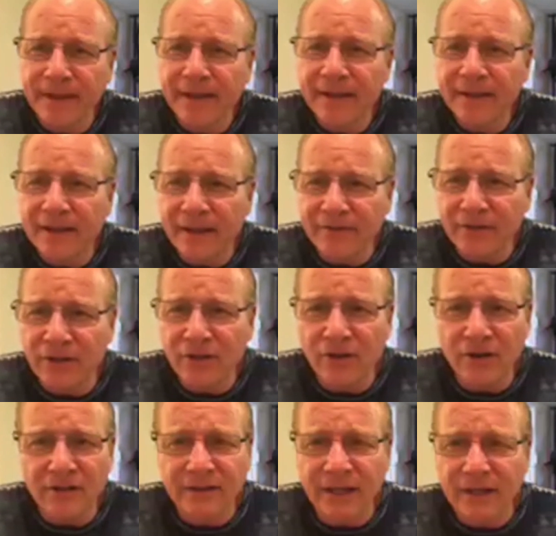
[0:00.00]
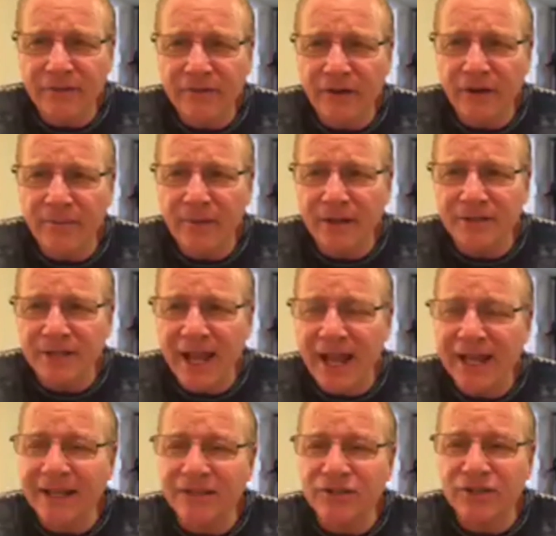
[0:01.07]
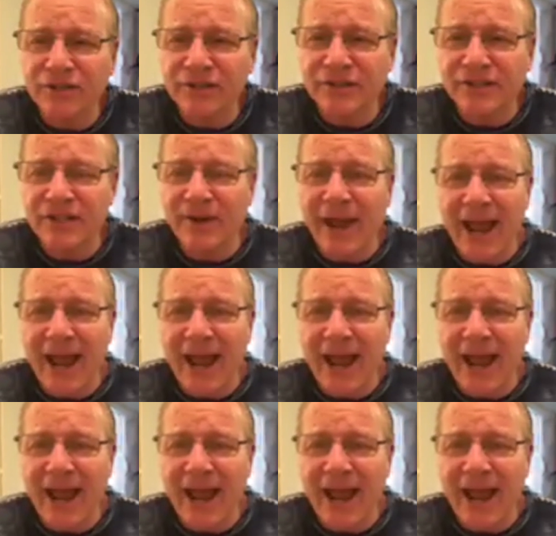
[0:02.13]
Kevin Clark, thank you very much. Hank, it's good to see you.